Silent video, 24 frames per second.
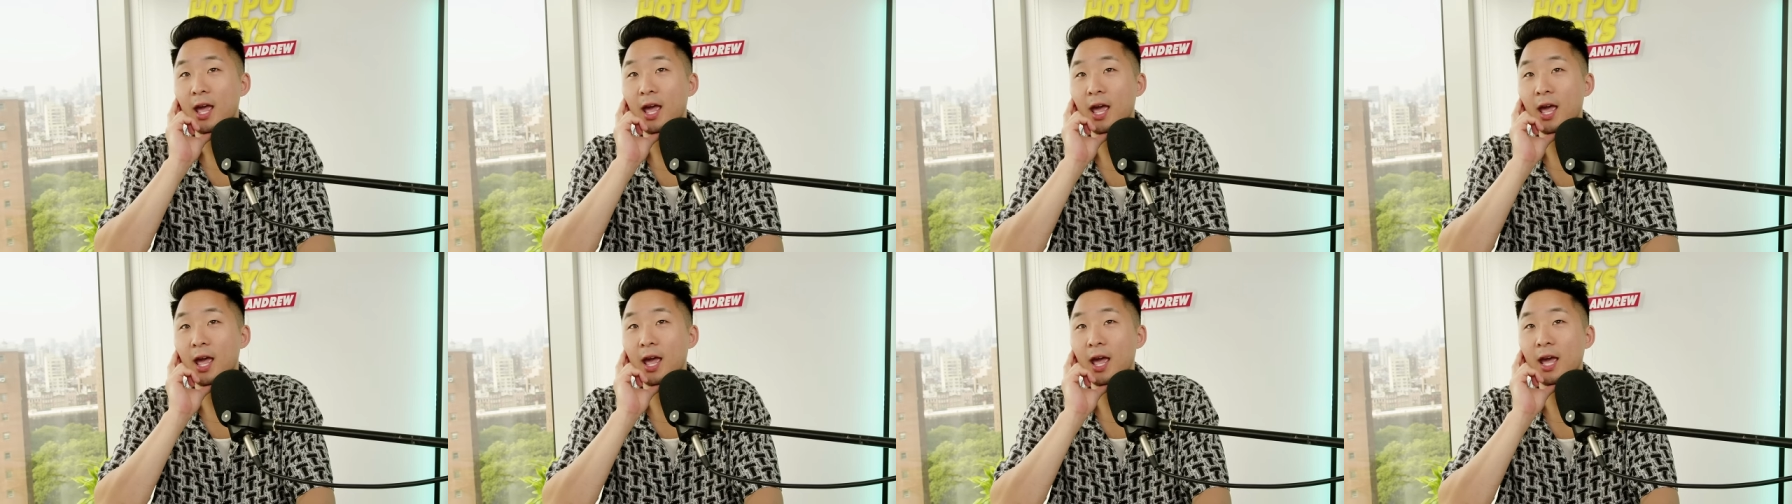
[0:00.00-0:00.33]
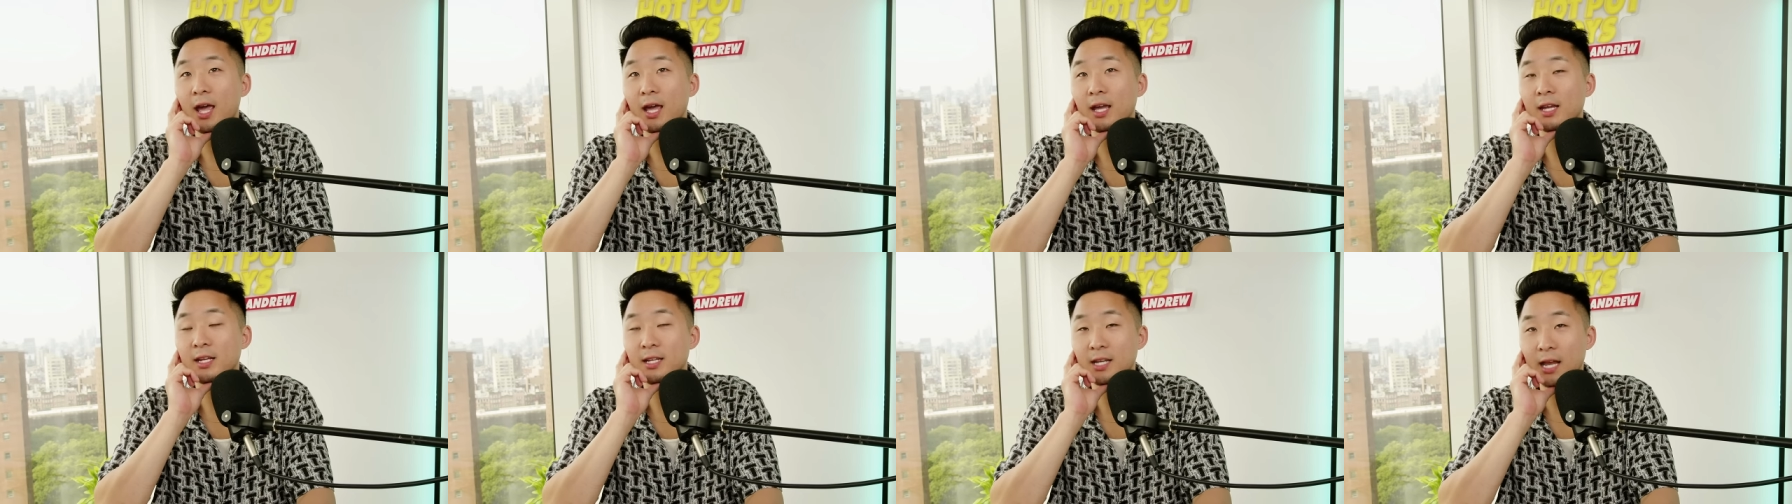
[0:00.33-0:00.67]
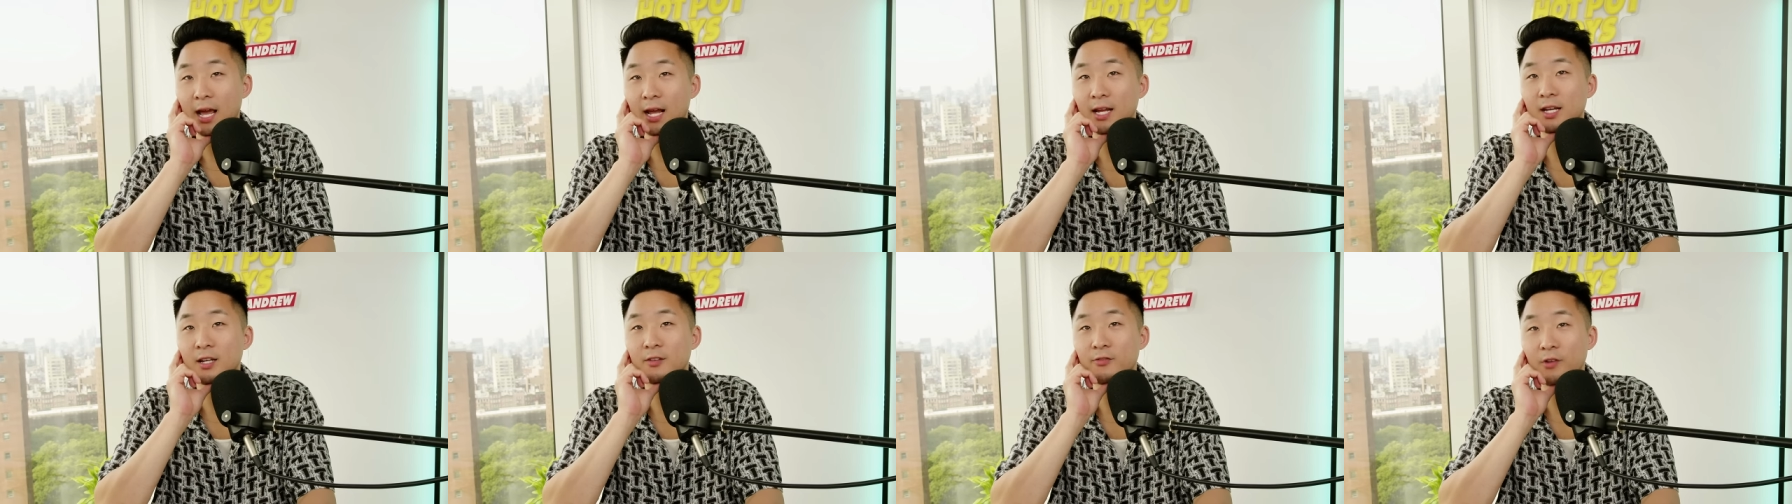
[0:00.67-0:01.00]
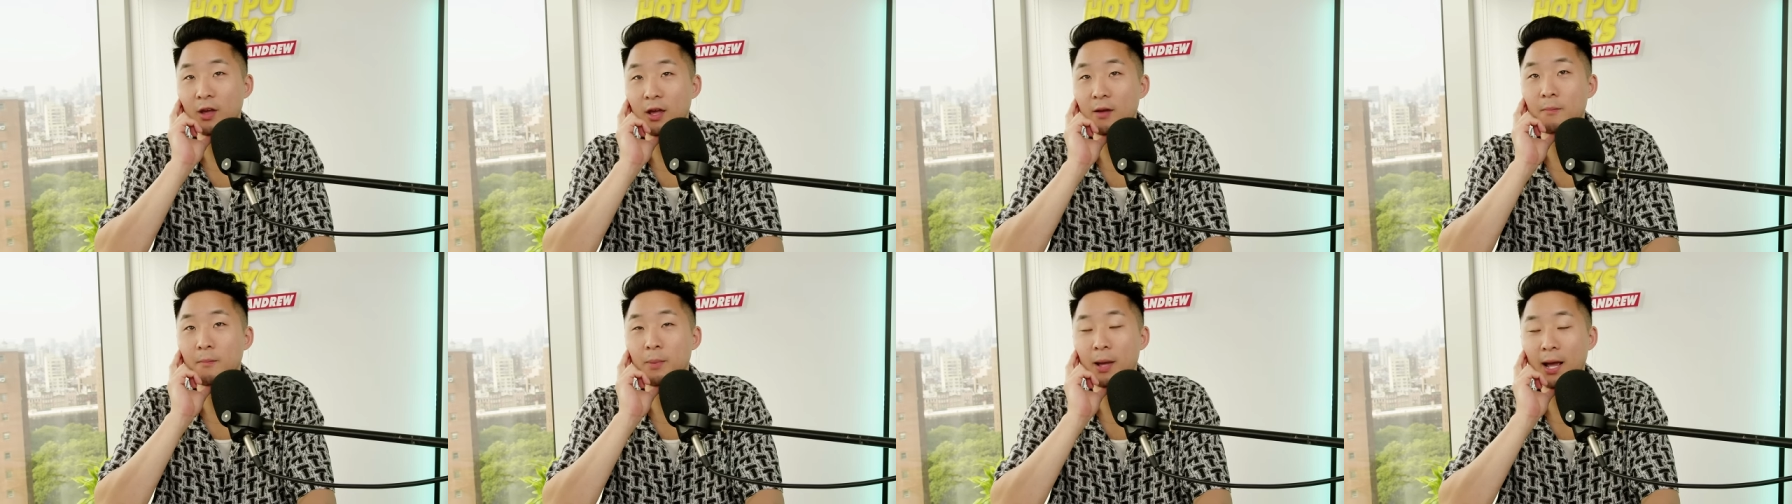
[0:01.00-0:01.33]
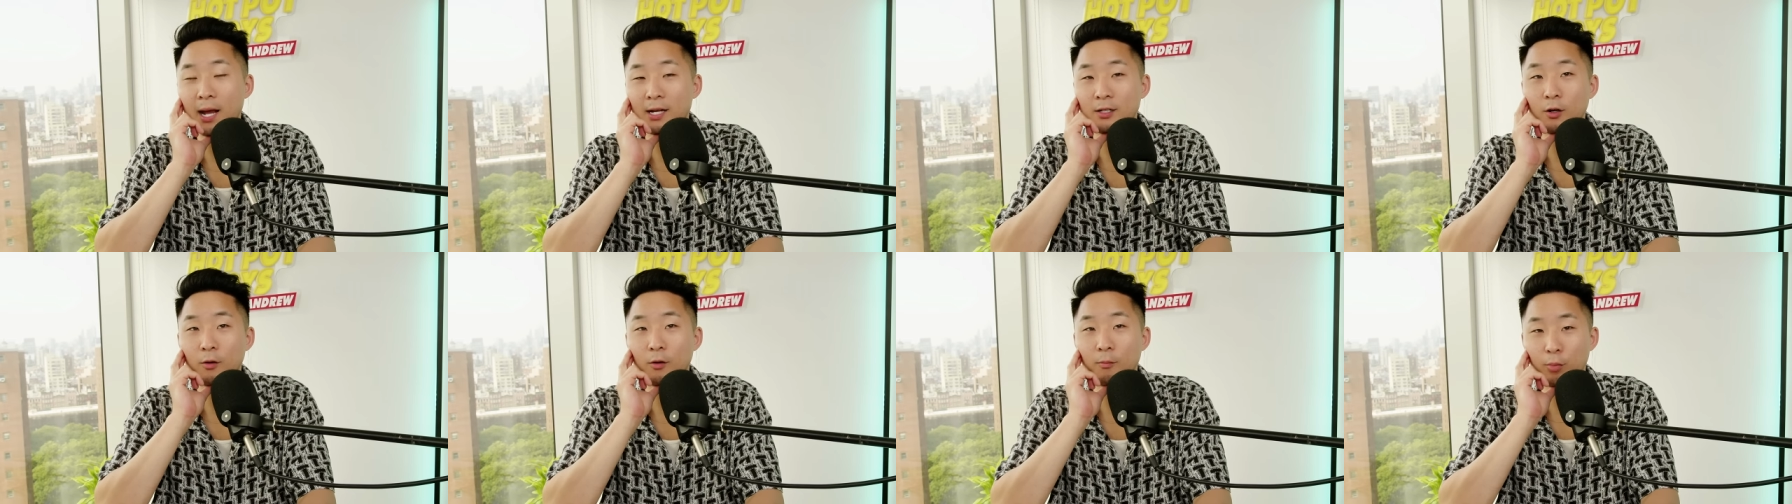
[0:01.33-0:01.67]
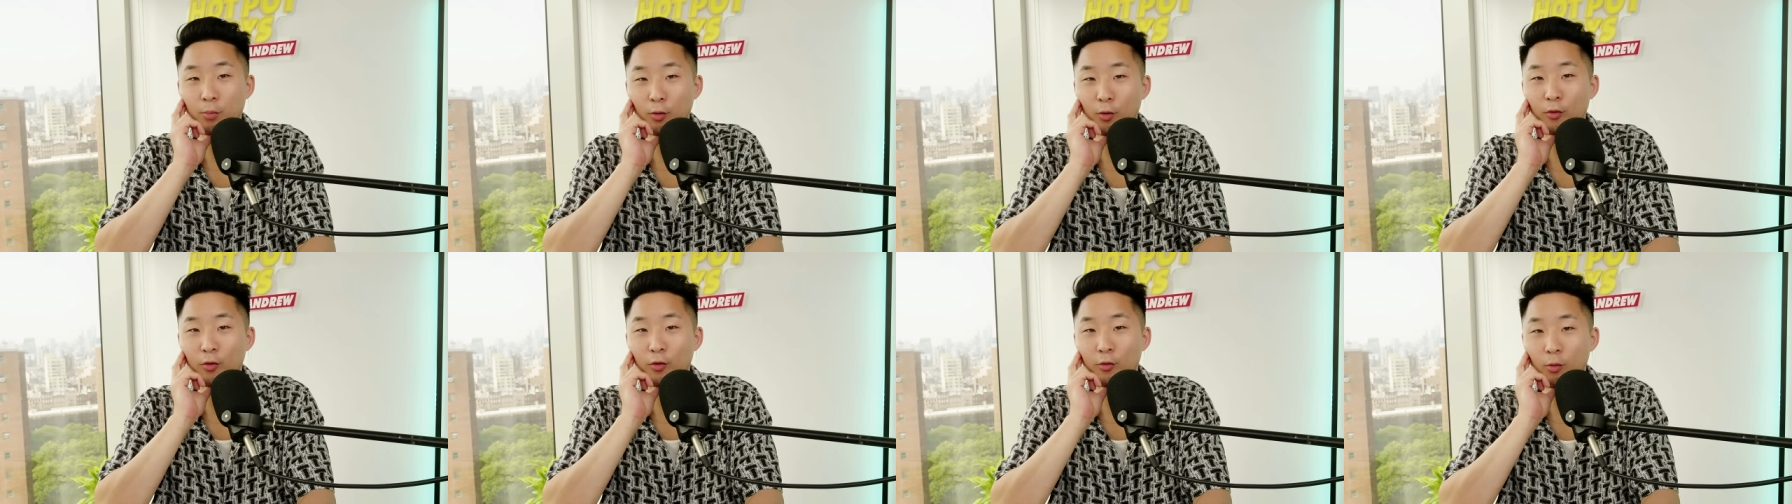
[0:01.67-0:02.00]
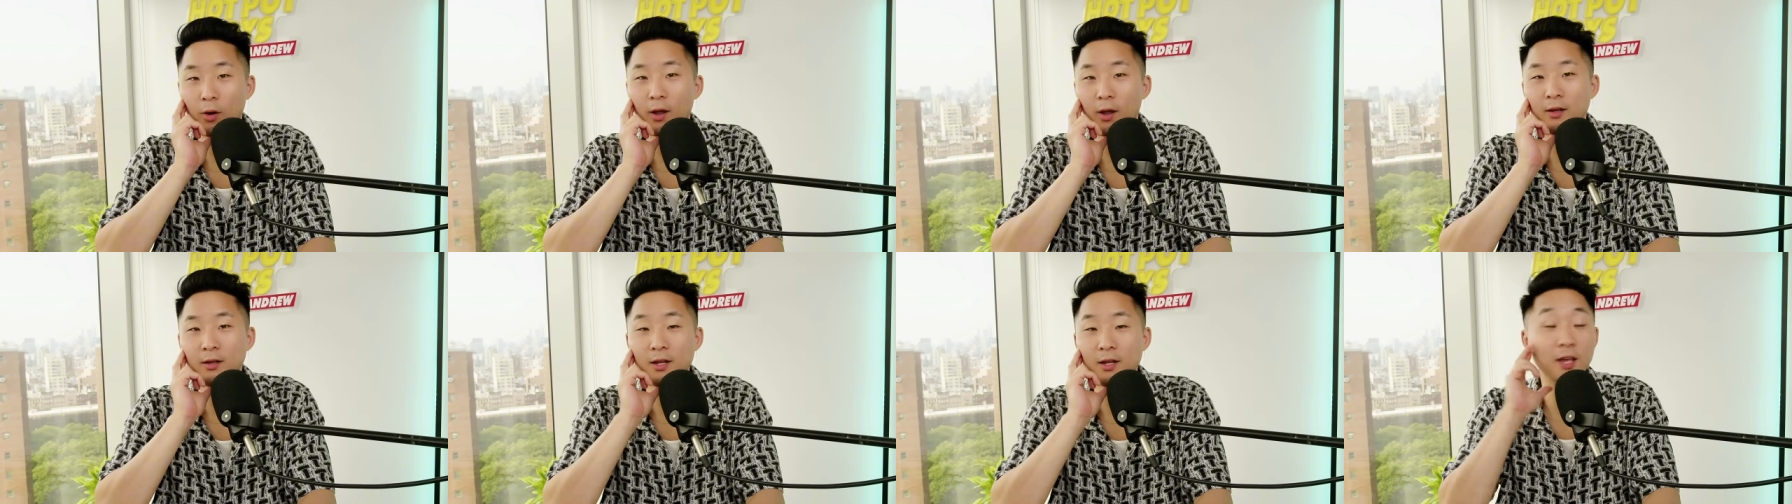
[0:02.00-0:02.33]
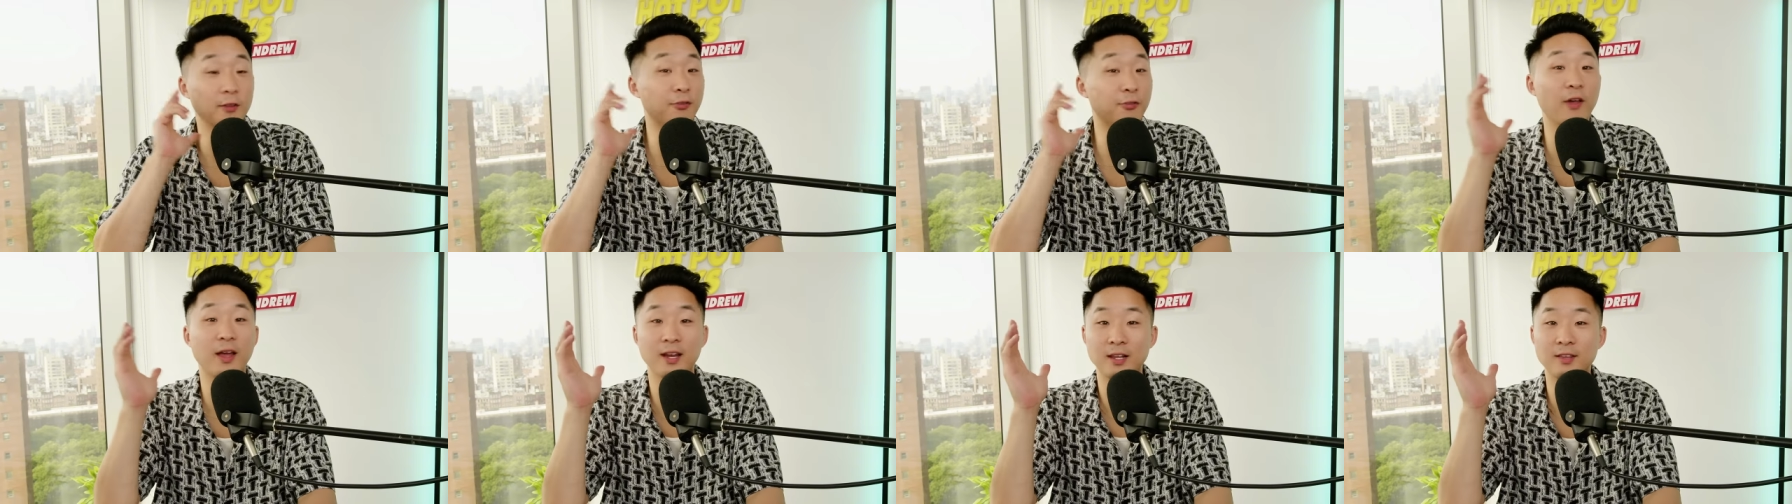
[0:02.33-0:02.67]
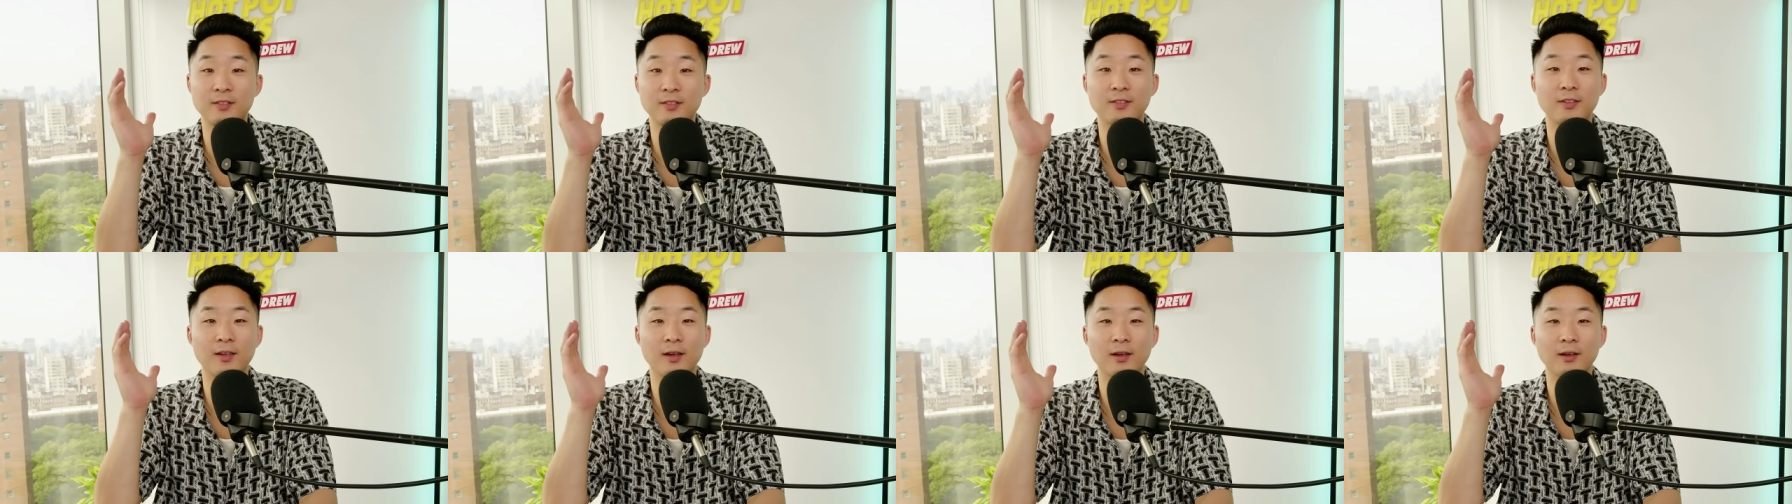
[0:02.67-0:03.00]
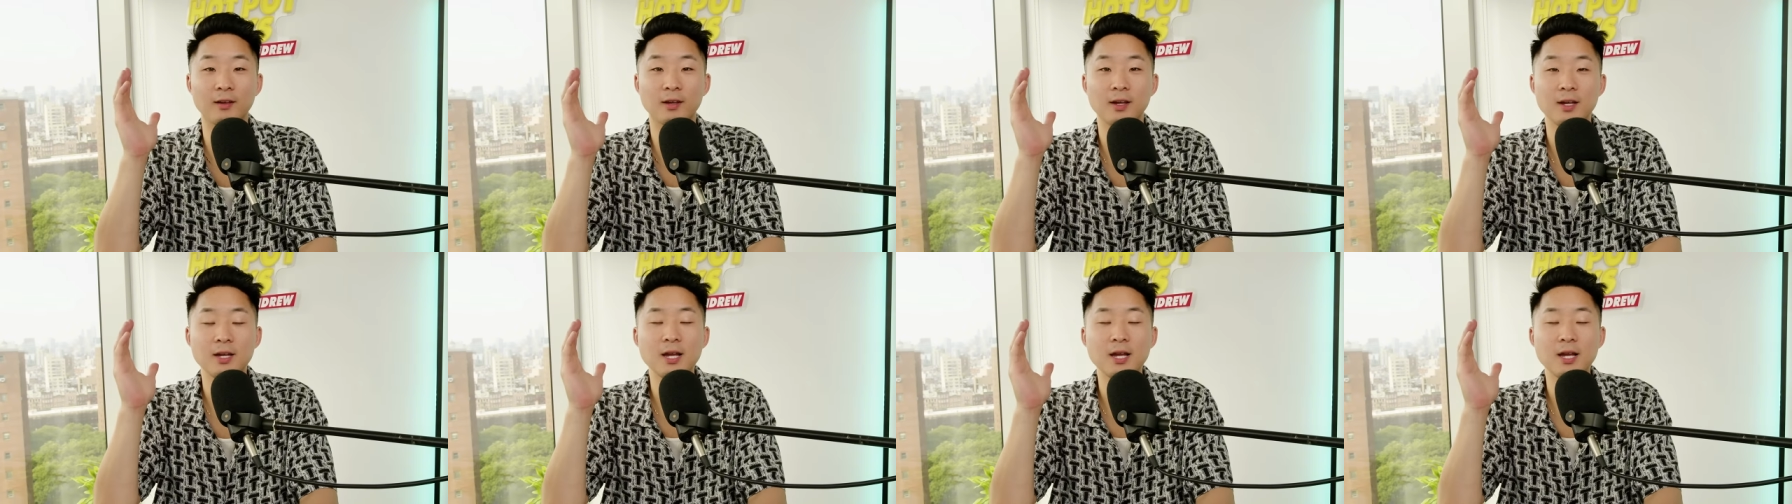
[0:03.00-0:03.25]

a negative impact on birth rate, if anything,